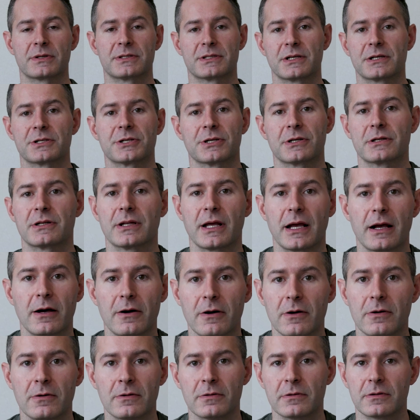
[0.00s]
position
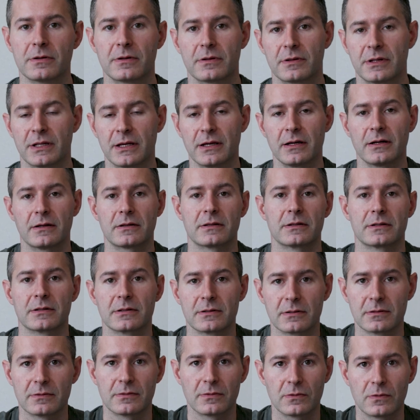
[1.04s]
now that
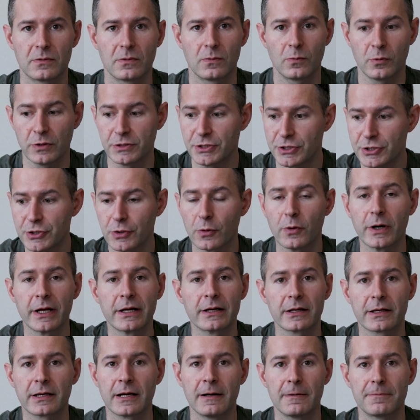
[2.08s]
would
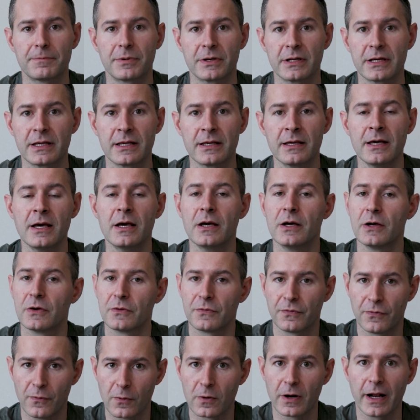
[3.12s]
join a company
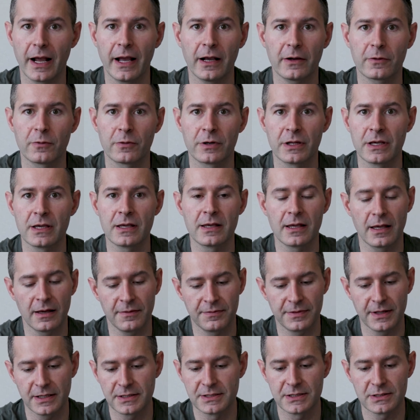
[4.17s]
for equity
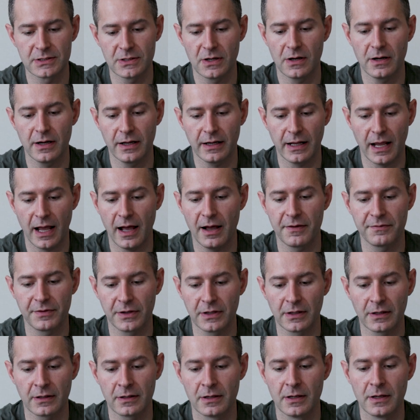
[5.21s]
if they saw it
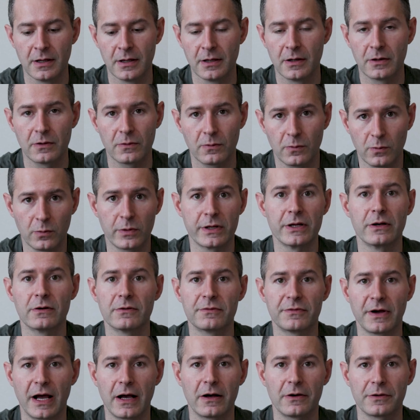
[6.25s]
having real
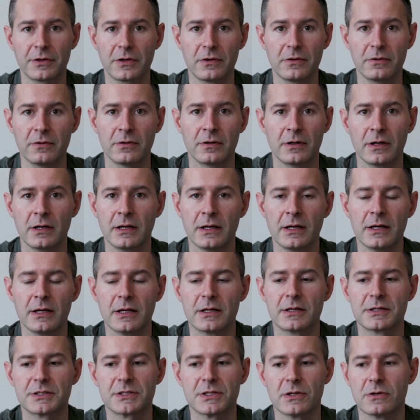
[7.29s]
value.
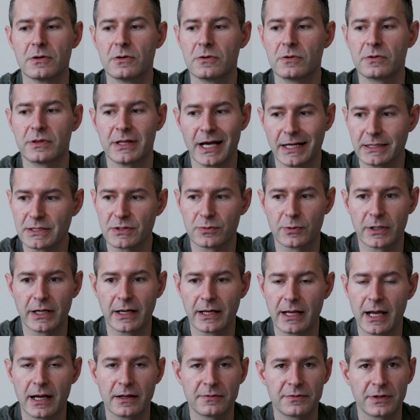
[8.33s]
So that's what
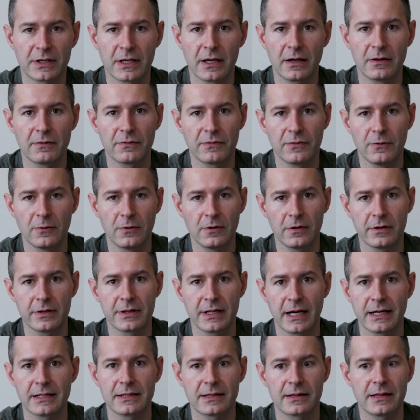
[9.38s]
I advocate for.
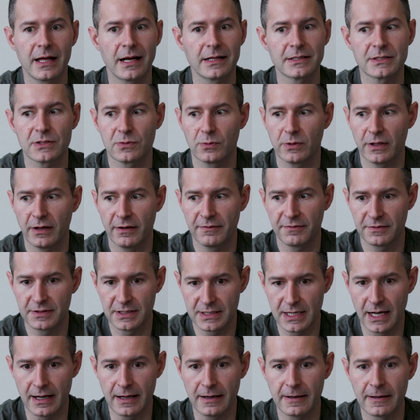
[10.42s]
That's what I've
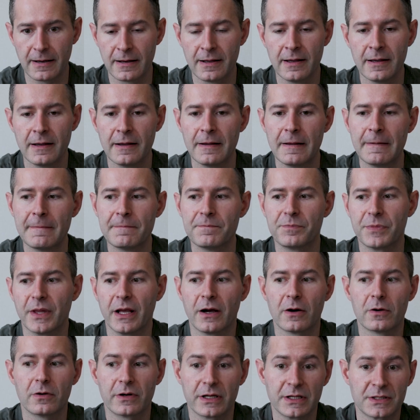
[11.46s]
done.
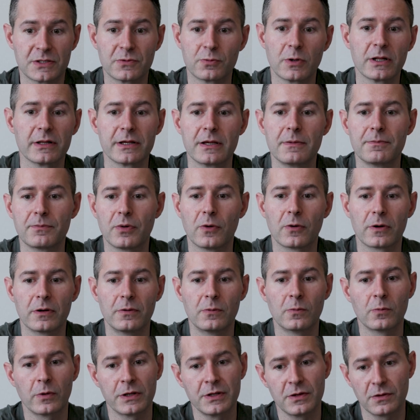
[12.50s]
Now, it's really
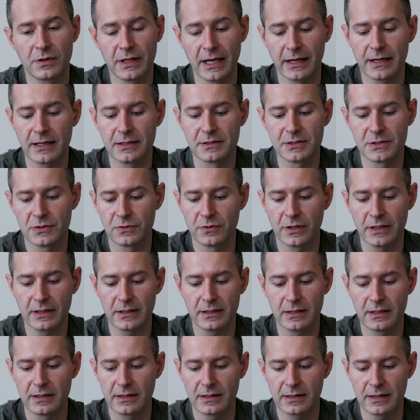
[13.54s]
important when you get into
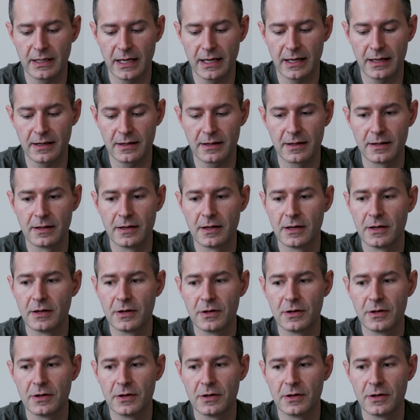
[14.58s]
it that